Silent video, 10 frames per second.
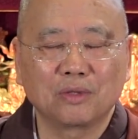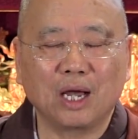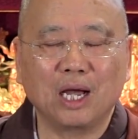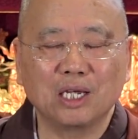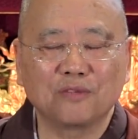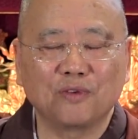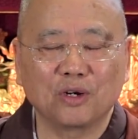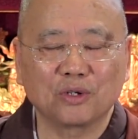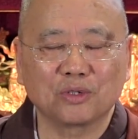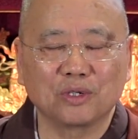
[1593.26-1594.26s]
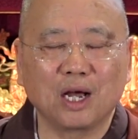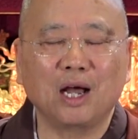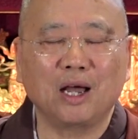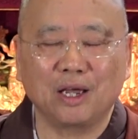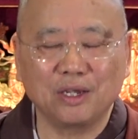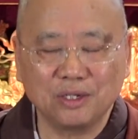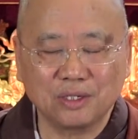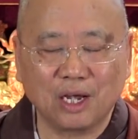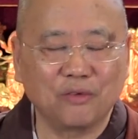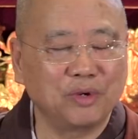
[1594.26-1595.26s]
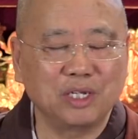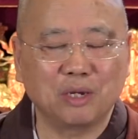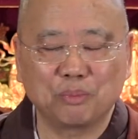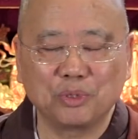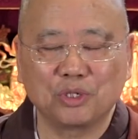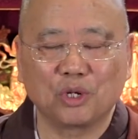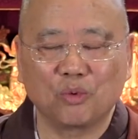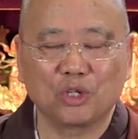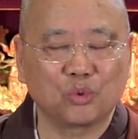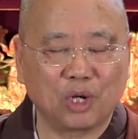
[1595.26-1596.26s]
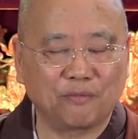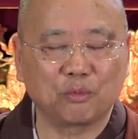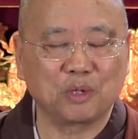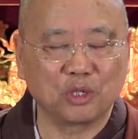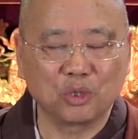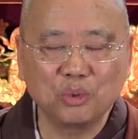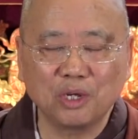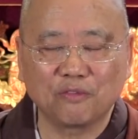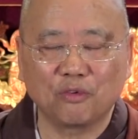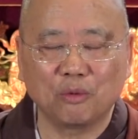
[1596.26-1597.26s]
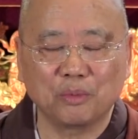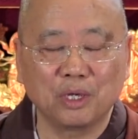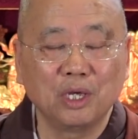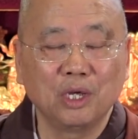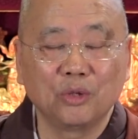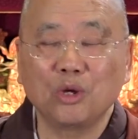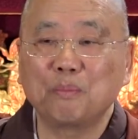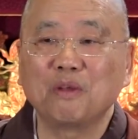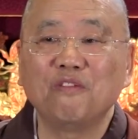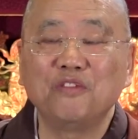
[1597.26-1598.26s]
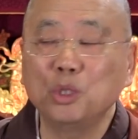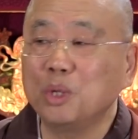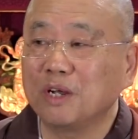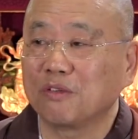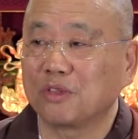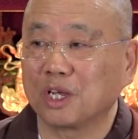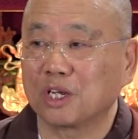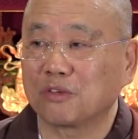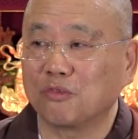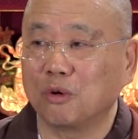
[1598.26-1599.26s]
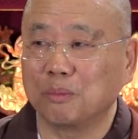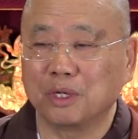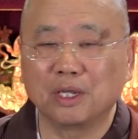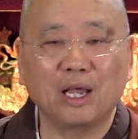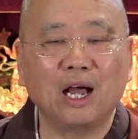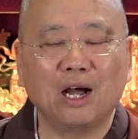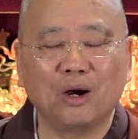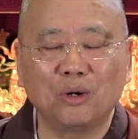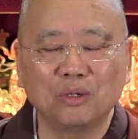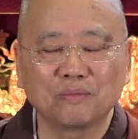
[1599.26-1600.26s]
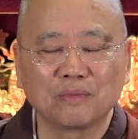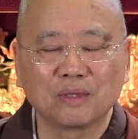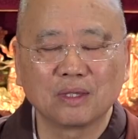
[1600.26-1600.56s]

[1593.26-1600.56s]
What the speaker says: the eyes function. Eyes, I really appreciate what you have been doing for me. You have been viewing things for me. Now,